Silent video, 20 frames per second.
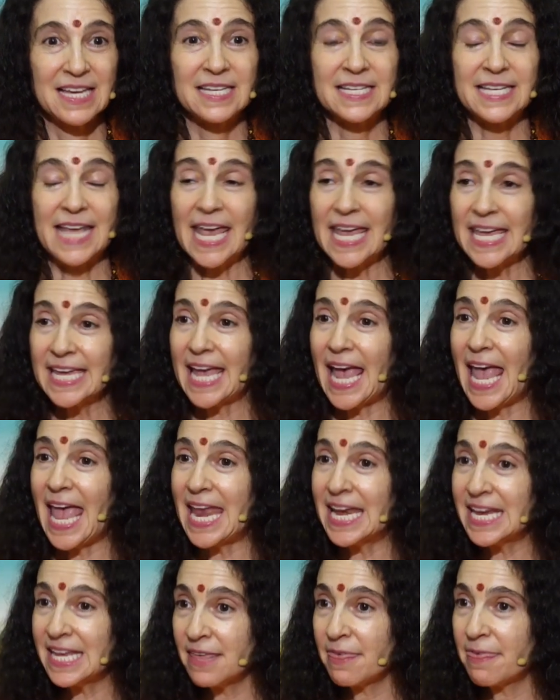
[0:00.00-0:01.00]
Take
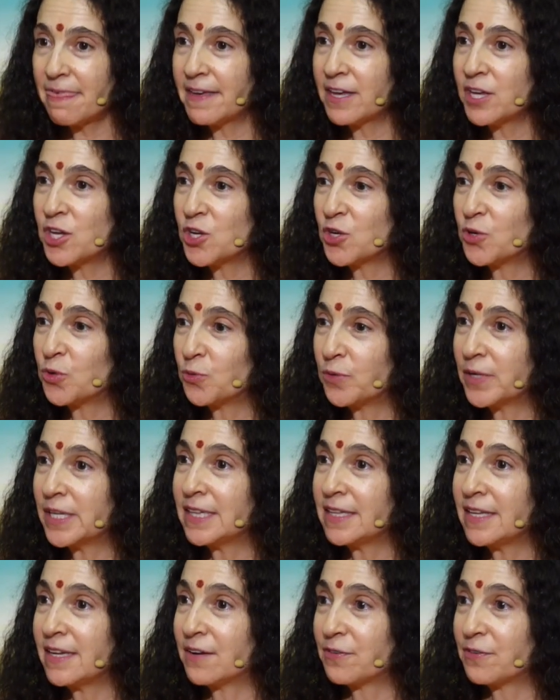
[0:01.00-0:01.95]
anything you're really